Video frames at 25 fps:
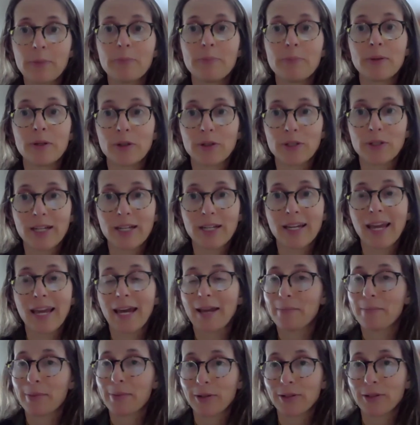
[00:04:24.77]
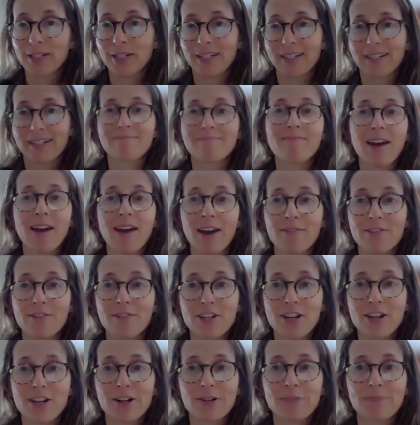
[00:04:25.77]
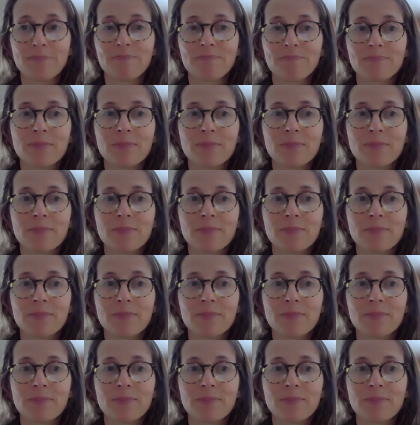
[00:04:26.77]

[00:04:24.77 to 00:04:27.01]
building and building every year.